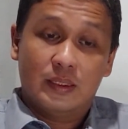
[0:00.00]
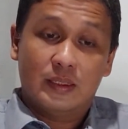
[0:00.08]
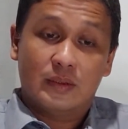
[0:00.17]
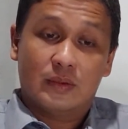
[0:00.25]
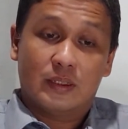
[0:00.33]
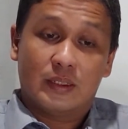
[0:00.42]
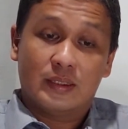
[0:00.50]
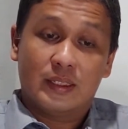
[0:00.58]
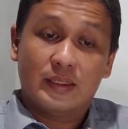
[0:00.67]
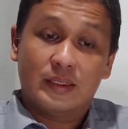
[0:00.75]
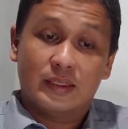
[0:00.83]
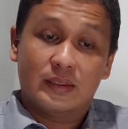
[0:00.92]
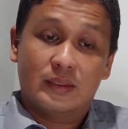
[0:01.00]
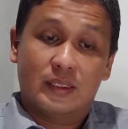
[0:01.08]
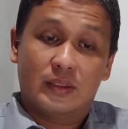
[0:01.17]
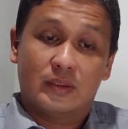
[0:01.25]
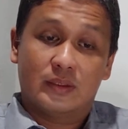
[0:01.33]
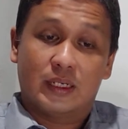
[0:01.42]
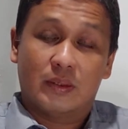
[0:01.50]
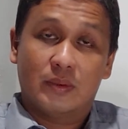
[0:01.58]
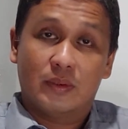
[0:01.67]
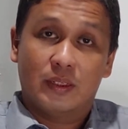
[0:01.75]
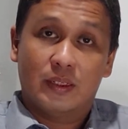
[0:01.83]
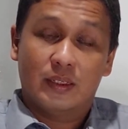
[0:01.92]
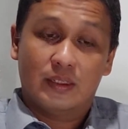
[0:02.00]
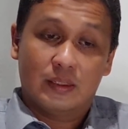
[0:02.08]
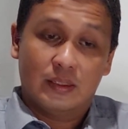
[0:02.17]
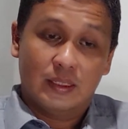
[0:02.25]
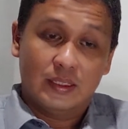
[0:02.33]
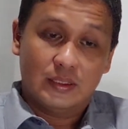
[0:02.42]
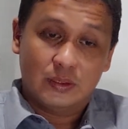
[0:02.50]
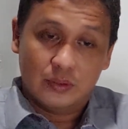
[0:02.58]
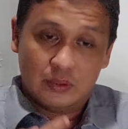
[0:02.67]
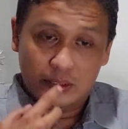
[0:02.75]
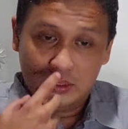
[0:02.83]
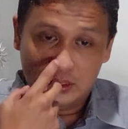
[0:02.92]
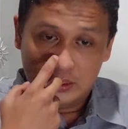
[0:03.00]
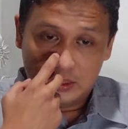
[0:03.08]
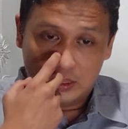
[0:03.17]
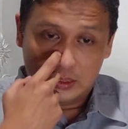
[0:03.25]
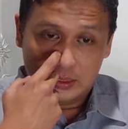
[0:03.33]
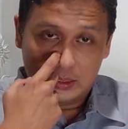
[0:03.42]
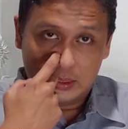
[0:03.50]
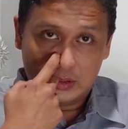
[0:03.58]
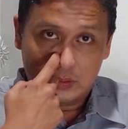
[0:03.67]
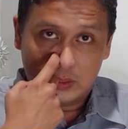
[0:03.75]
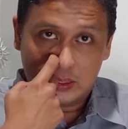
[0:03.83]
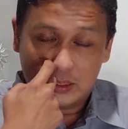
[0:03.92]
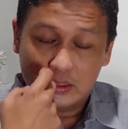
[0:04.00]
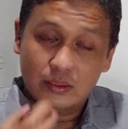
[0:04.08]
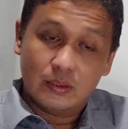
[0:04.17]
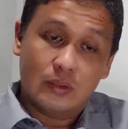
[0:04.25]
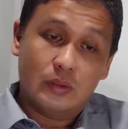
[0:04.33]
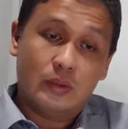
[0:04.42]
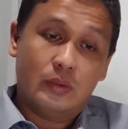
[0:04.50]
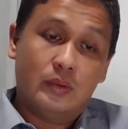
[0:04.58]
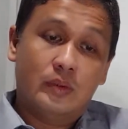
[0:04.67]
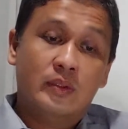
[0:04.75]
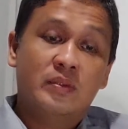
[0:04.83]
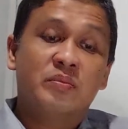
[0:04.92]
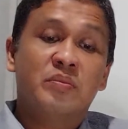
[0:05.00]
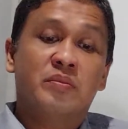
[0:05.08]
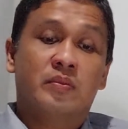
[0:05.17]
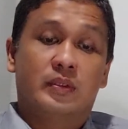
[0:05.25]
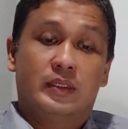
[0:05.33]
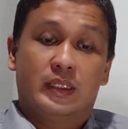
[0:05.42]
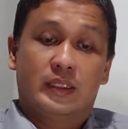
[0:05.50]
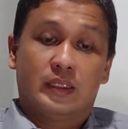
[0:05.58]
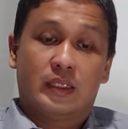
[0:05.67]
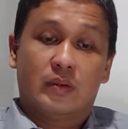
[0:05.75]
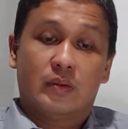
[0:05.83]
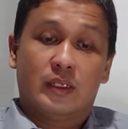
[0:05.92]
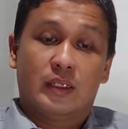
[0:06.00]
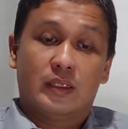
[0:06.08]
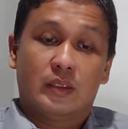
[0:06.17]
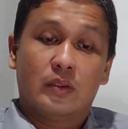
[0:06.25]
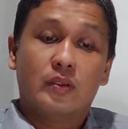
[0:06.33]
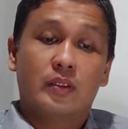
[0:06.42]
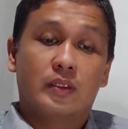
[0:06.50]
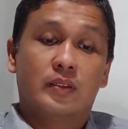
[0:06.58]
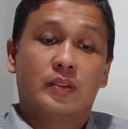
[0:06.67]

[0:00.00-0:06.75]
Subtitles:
organization, Serious Crime Unit, issued an arrest warrant to General Wiranto